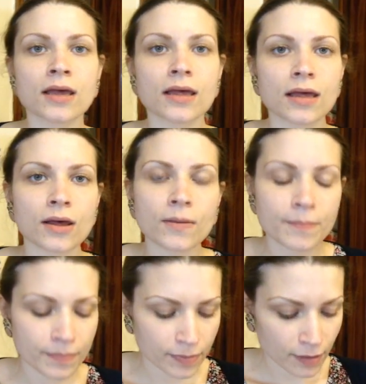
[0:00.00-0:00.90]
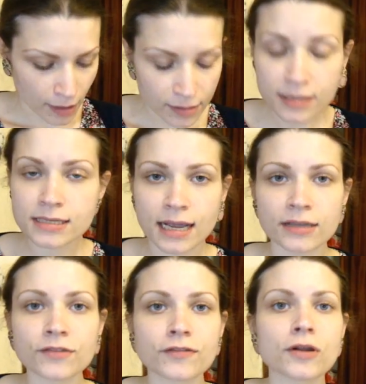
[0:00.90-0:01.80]
um, this
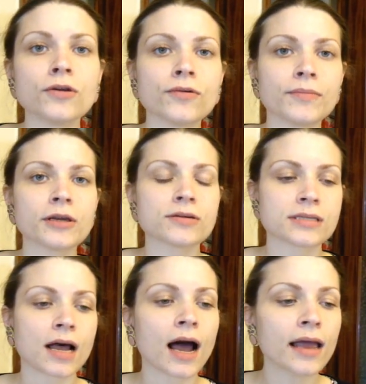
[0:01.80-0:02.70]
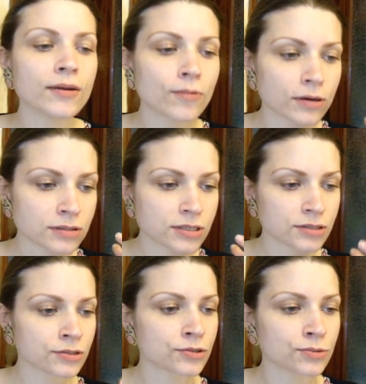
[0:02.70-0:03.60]
kind of glue because I wanted
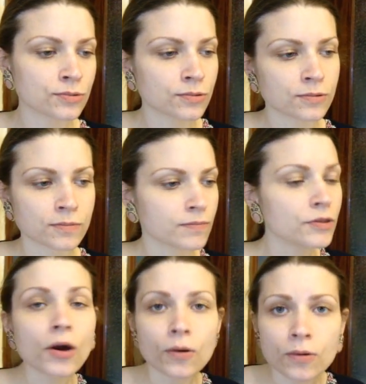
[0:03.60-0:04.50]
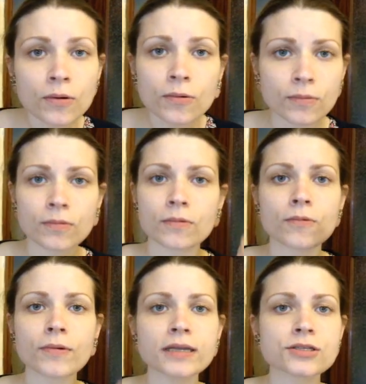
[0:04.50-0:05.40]
to know
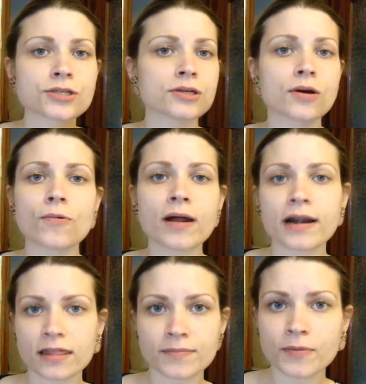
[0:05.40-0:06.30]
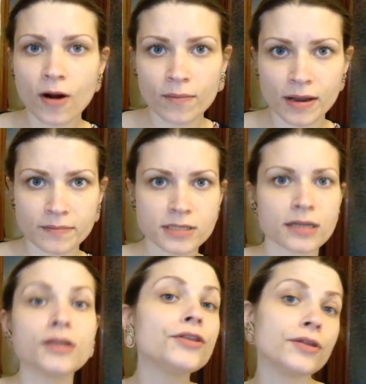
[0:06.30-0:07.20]
which uh, were the problems
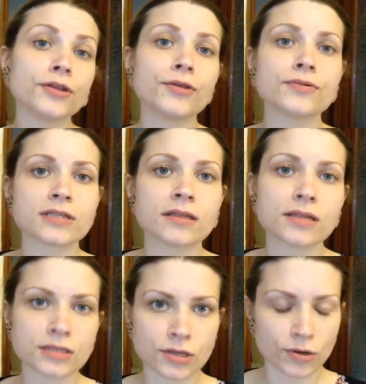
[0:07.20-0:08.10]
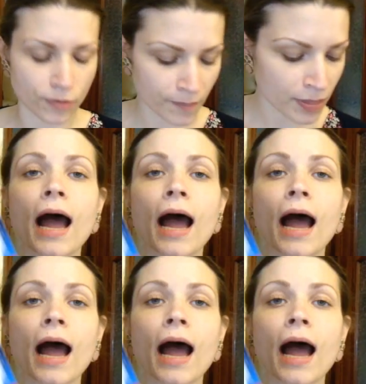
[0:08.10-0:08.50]
in using this glue.